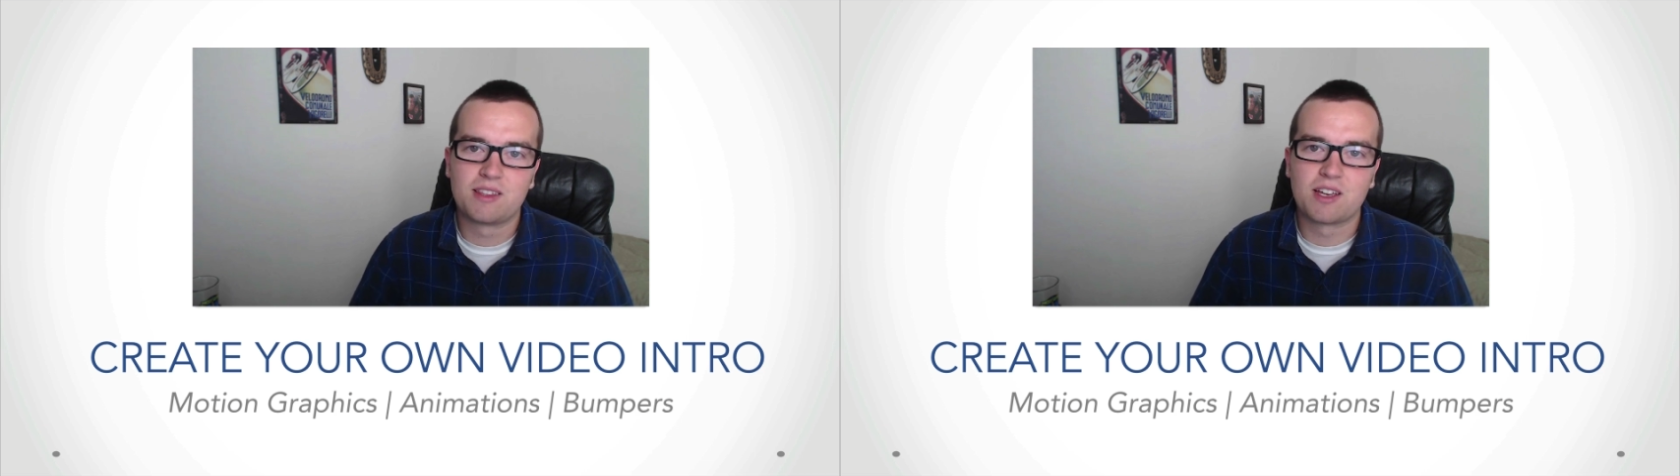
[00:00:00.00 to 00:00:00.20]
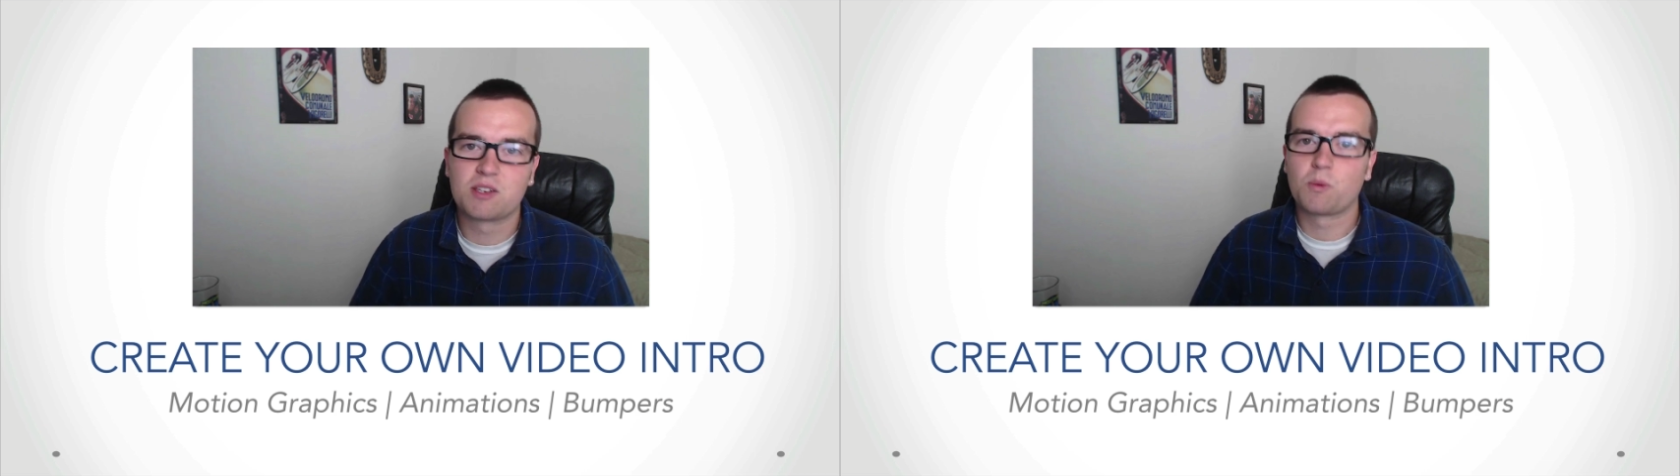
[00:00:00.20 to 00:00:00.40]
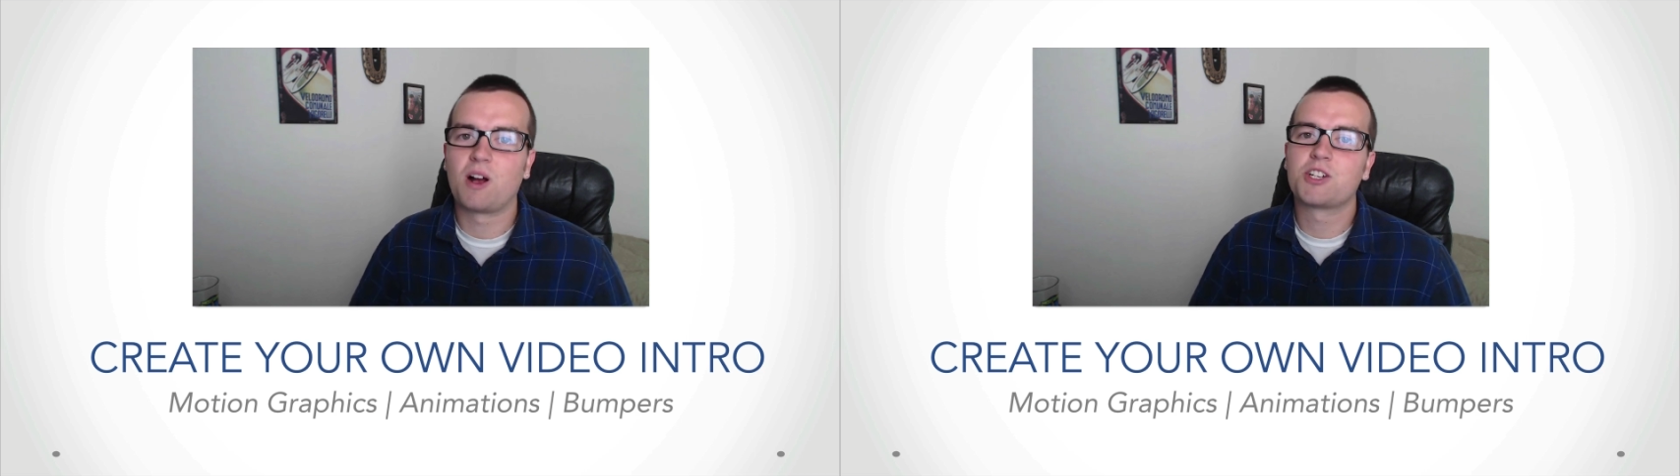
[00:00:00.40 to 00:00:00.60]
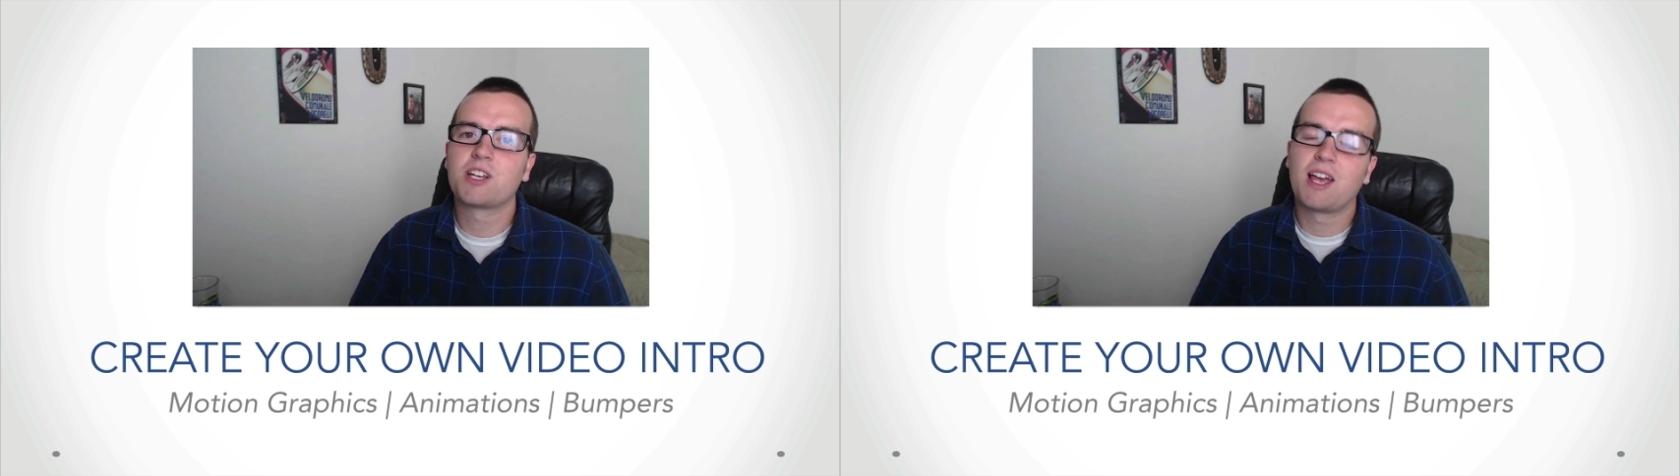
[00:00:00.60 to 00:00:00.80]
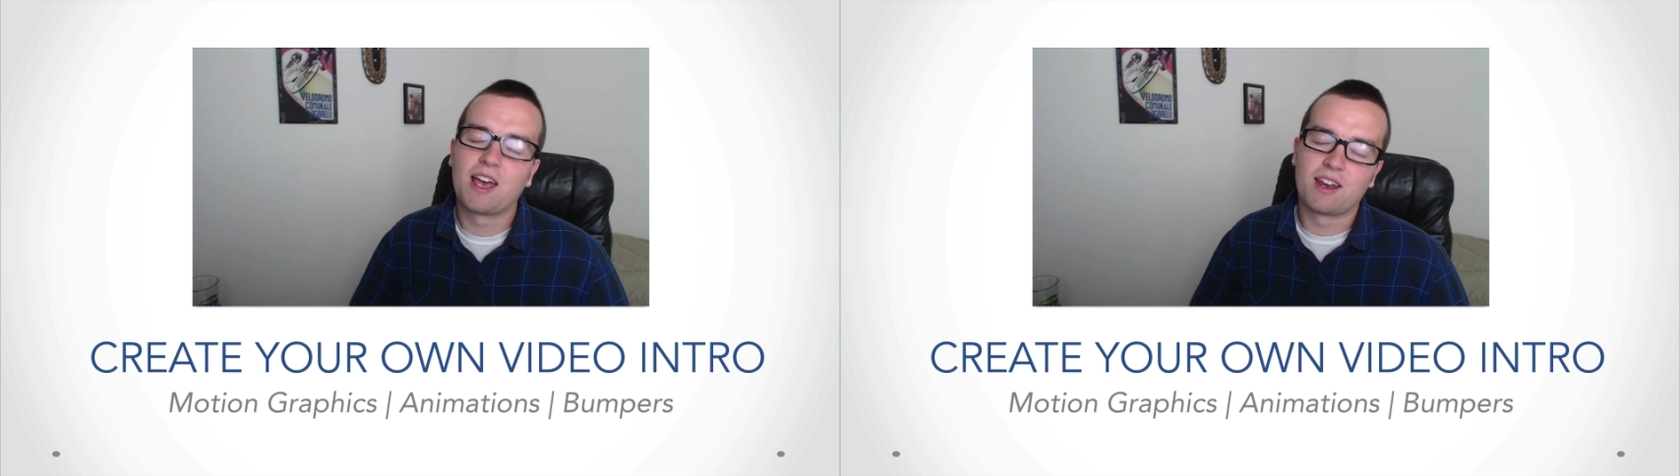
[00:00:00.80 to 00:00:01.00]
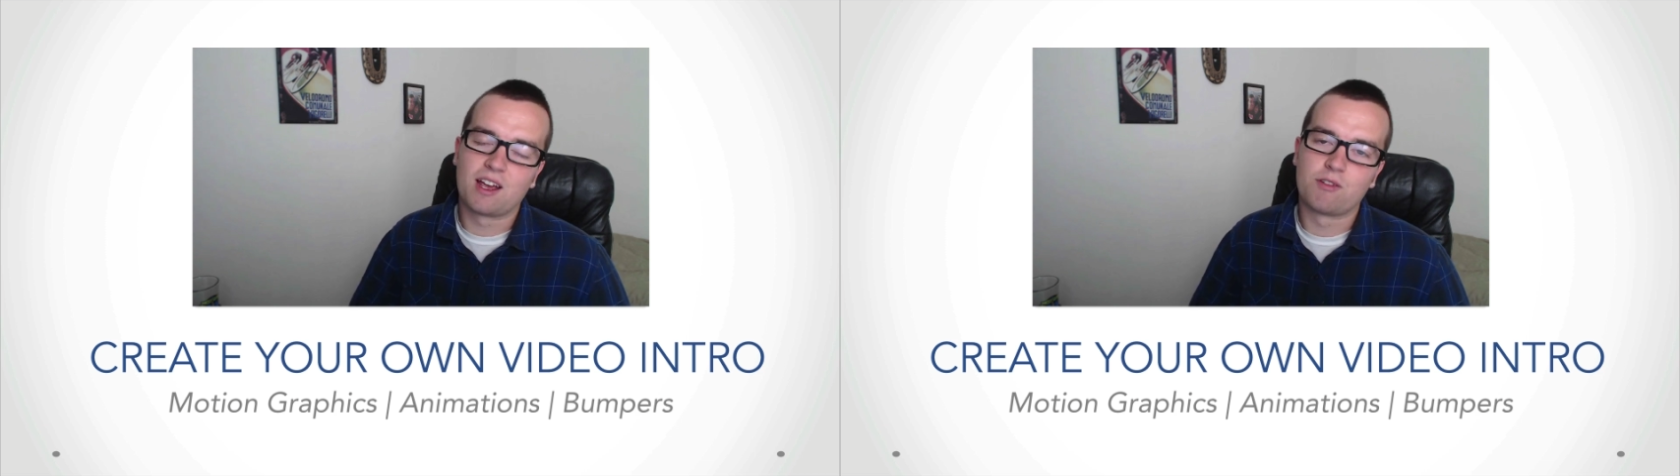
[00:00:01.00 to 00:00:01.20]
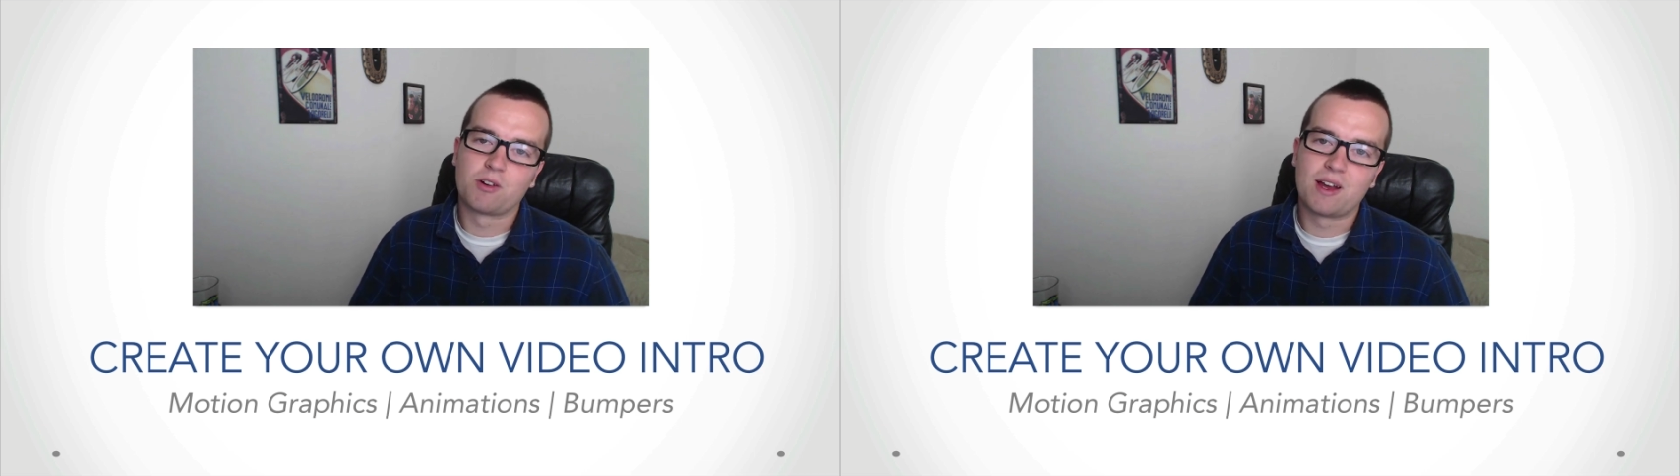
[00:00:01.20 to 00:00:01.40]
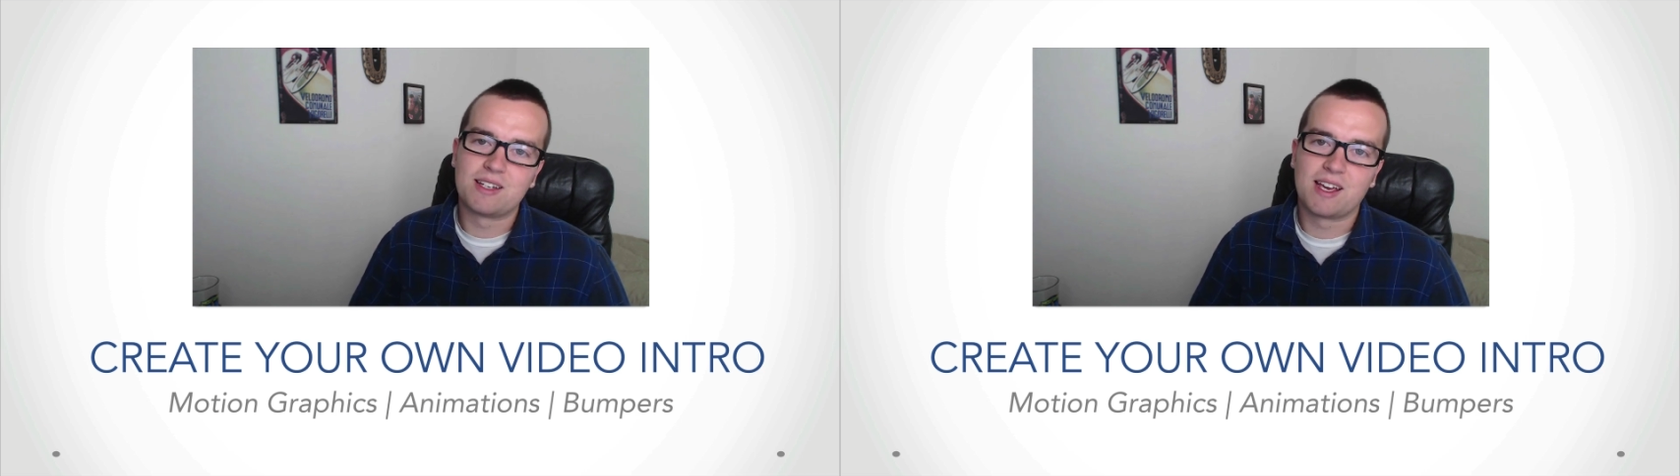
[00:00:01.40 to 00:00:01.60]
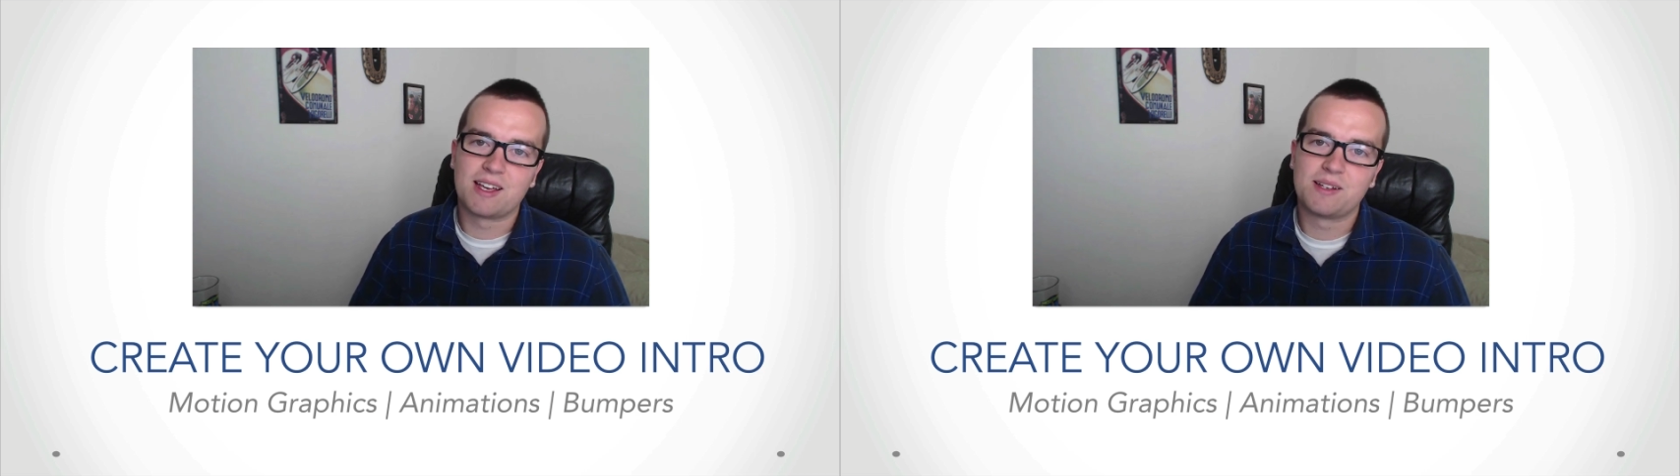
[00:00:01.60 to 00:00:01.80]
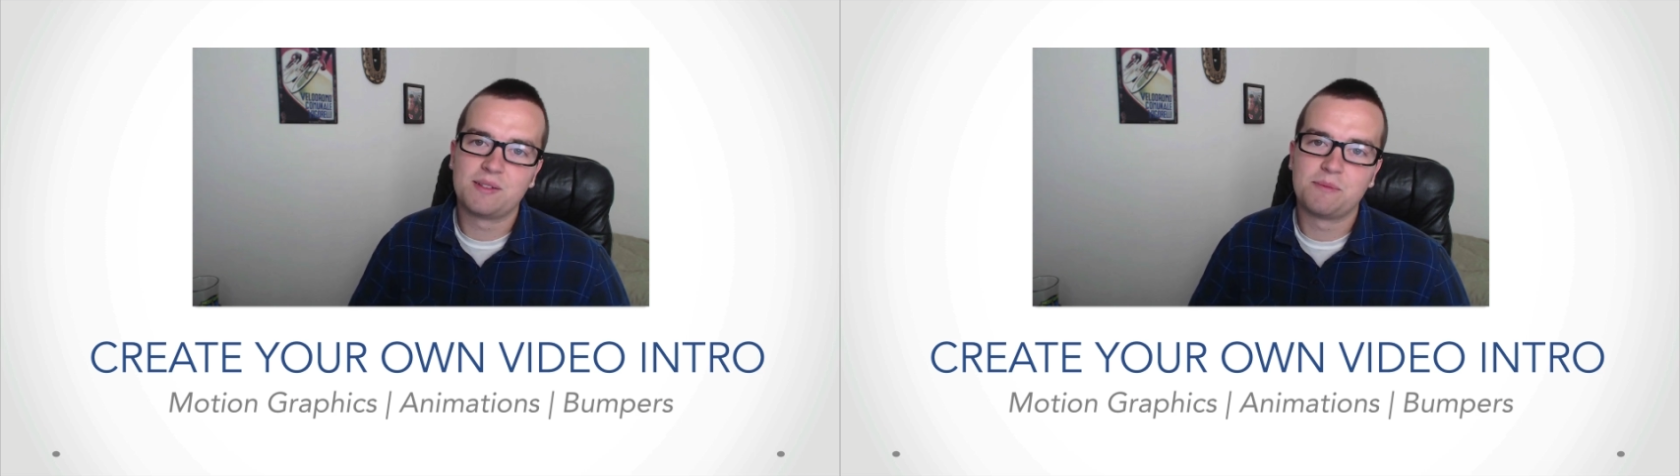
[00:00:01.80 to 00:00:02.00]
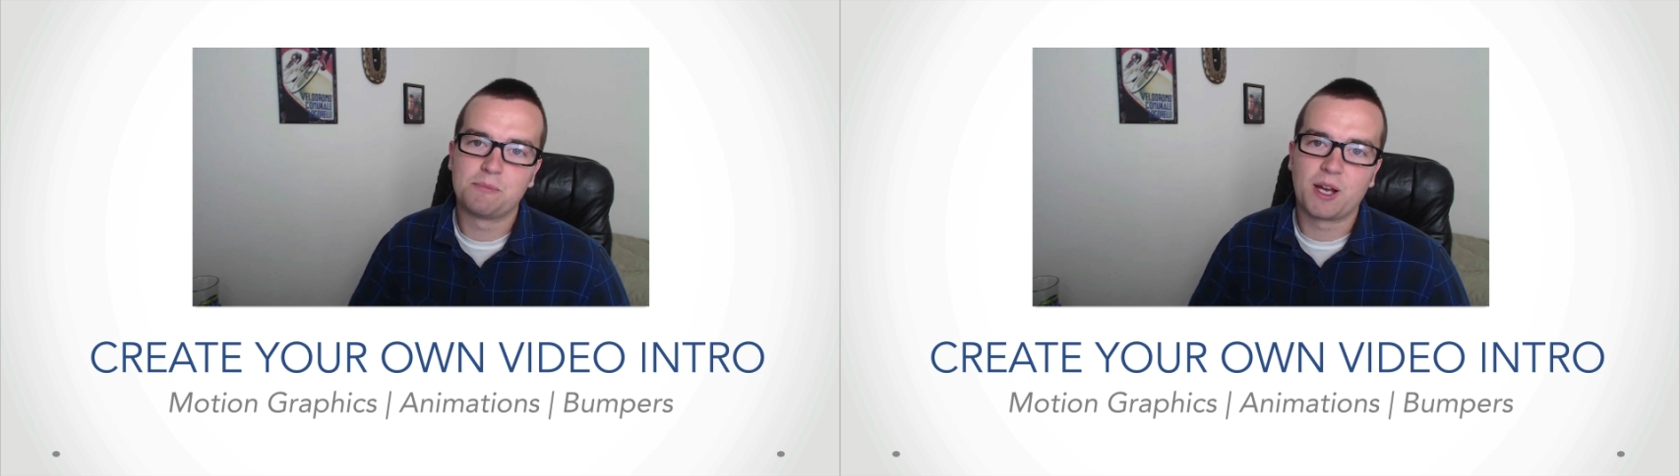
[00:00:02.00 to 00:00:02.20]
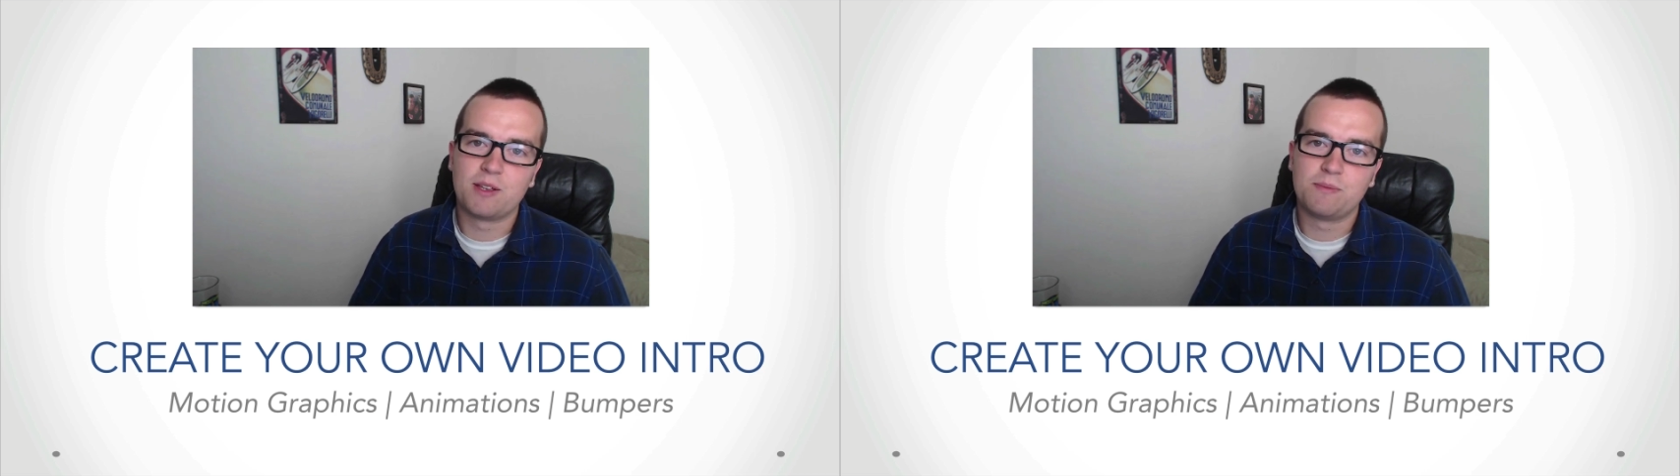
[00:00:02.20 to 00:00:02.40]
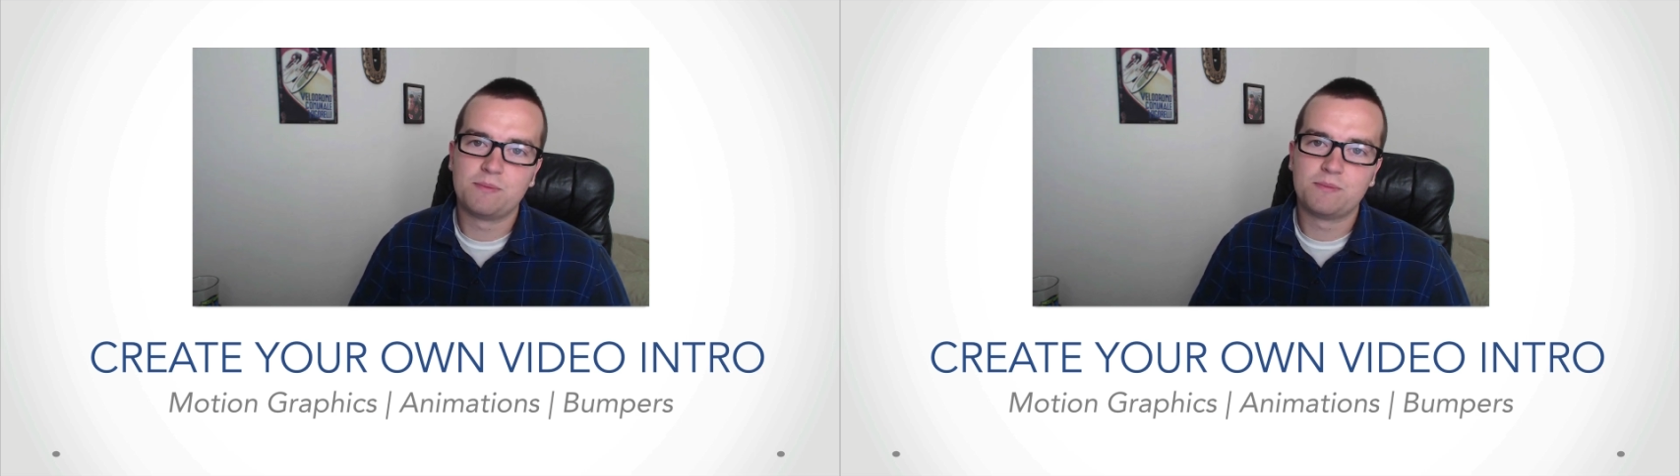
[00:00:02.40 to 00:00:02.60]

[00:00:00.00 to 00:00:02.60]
Thanks for watching and have a great day. Bye.